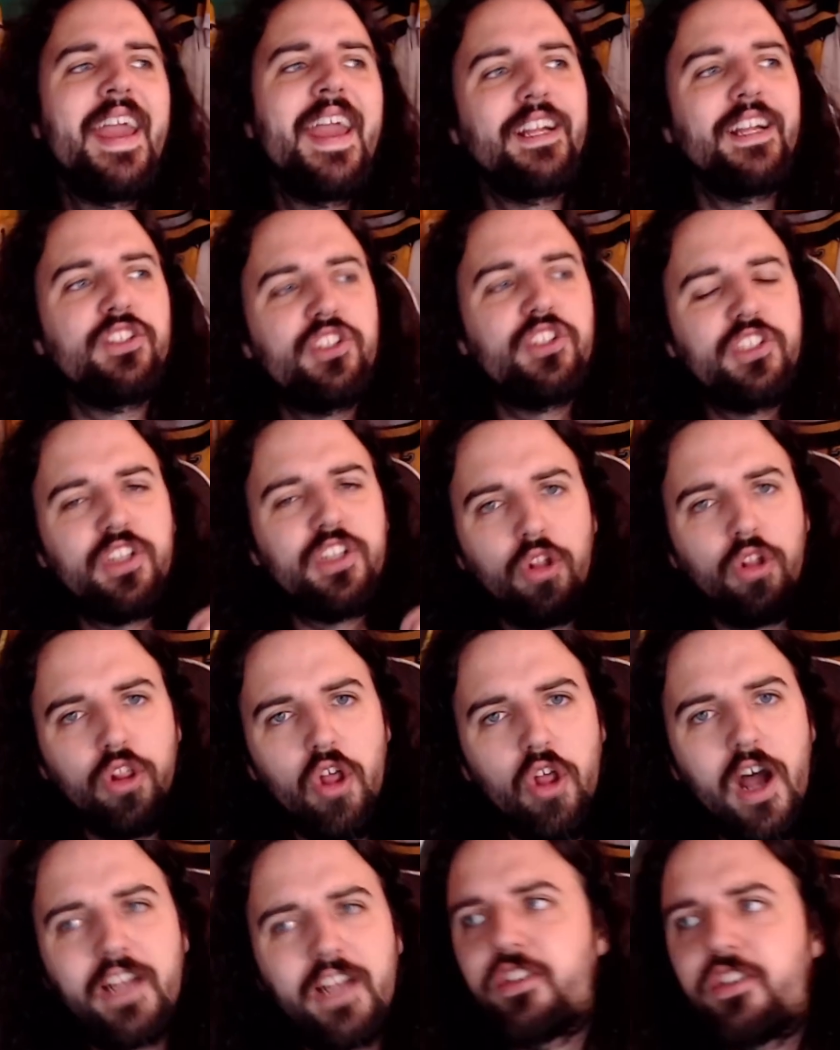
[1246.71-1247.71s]
and still
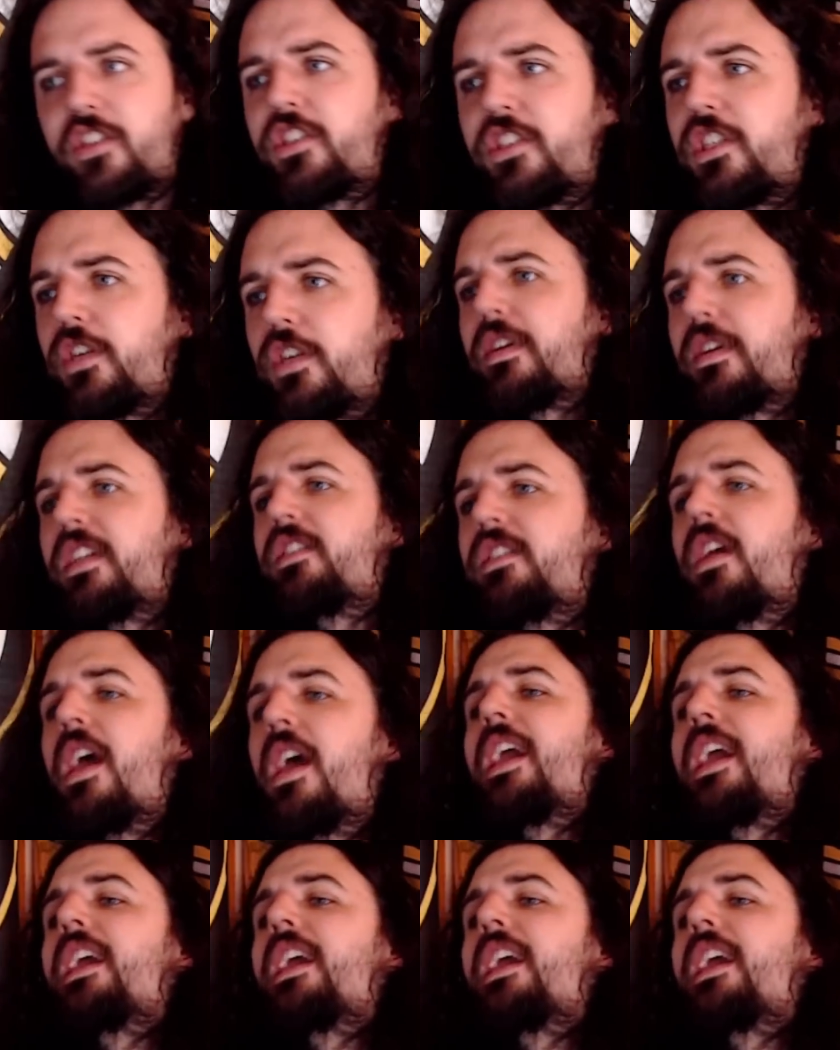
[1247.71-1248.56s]
lost a series